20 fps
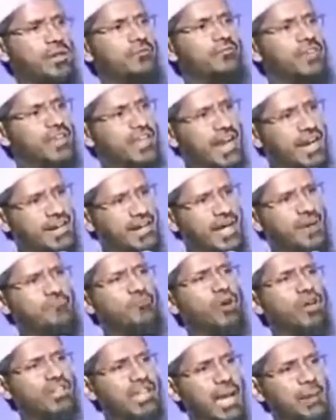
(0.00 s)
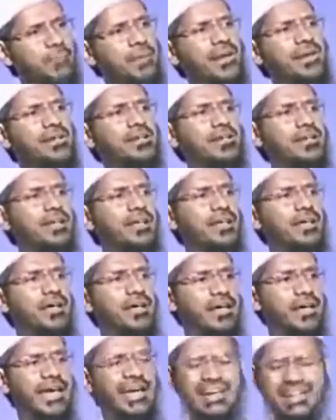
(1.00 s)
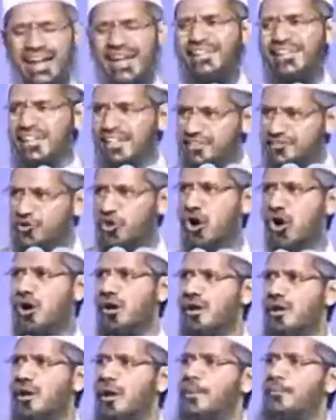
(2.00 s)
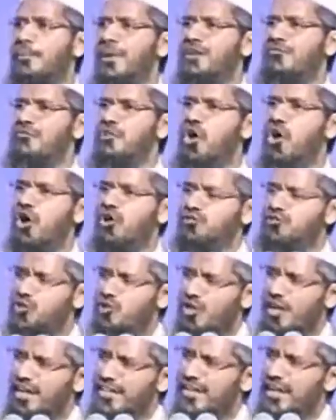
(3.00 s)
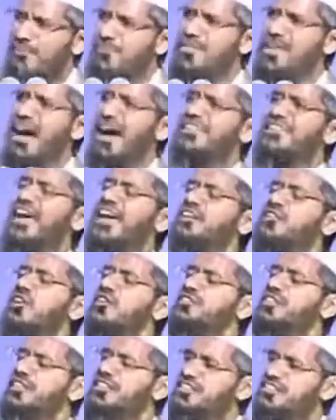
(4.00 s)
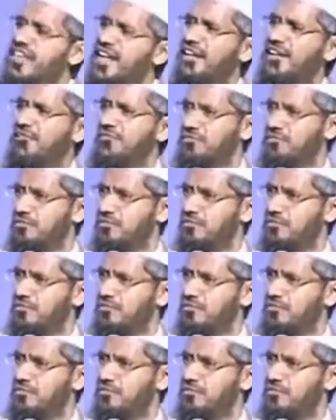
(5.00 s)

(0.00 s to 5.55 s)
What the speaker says: We condemn what happened in London is wrong. But we also condemn the other atrocities done.